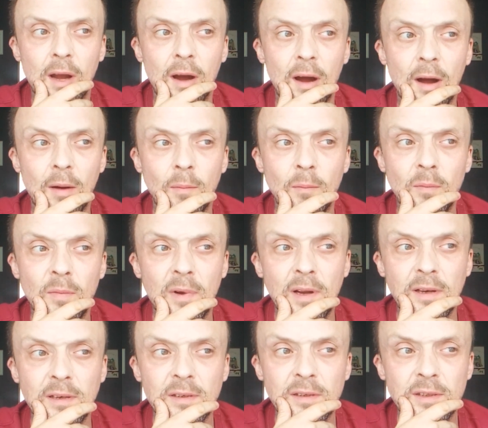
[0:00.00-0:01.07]
Um,
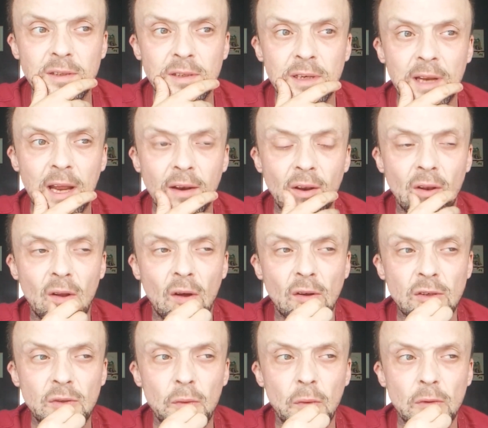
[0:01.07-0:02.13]
and she had a
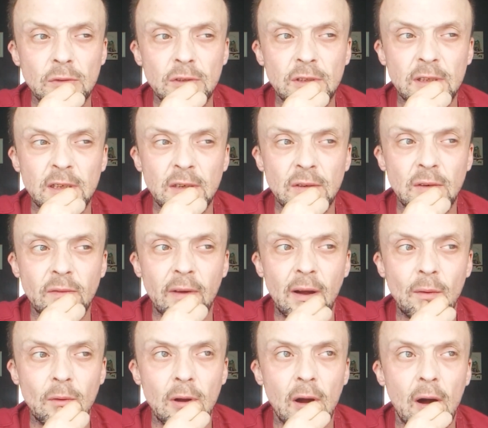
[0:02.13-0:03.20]
large quantity of
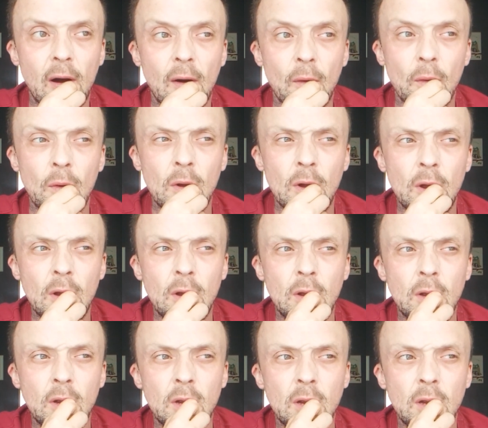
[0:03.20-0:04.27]
alcohol,
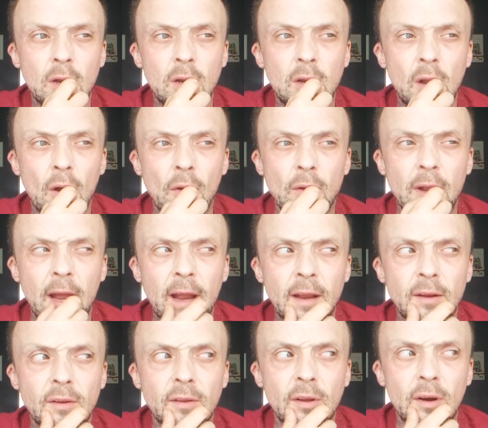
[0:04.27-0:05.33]

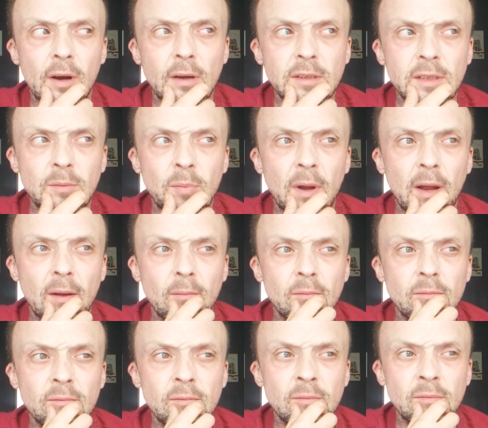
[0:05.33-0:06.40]
cocaine, and
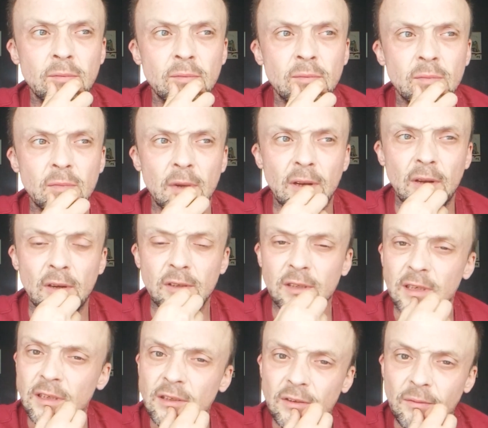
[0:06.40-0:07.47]
diazepam in her
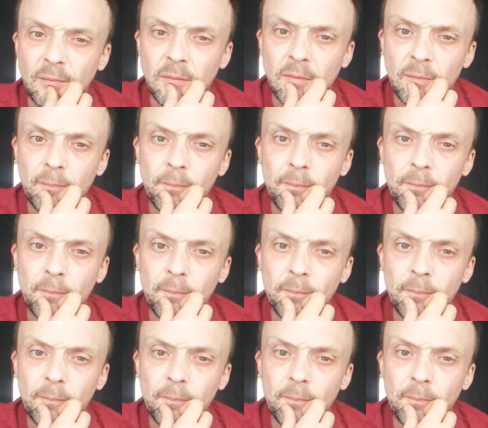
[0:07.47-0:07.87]
system.